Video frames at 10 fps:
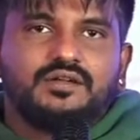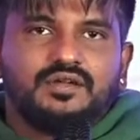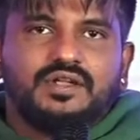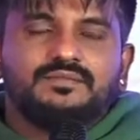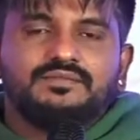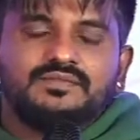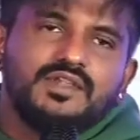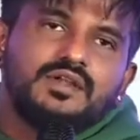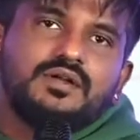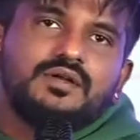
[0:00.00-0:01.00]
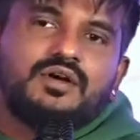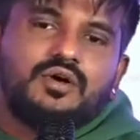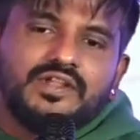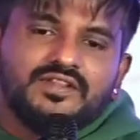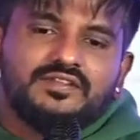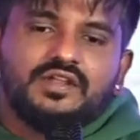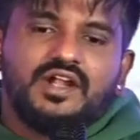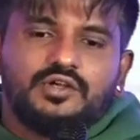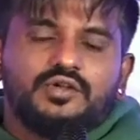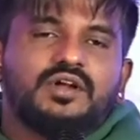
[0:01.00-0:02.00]
to come, audience
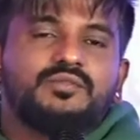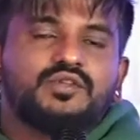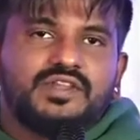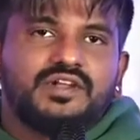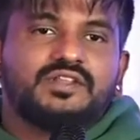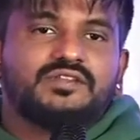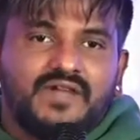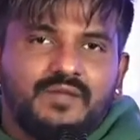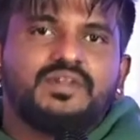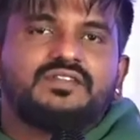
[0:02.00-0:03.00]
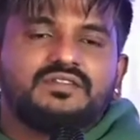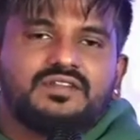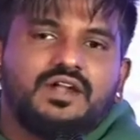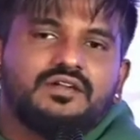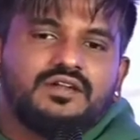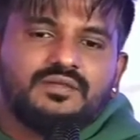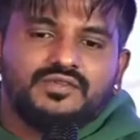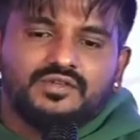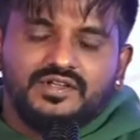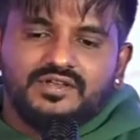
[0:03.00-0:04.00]
started to come to theaters, families will start to come
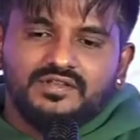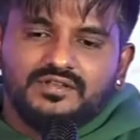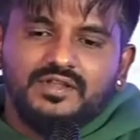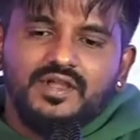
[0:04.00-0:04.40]
to theaters.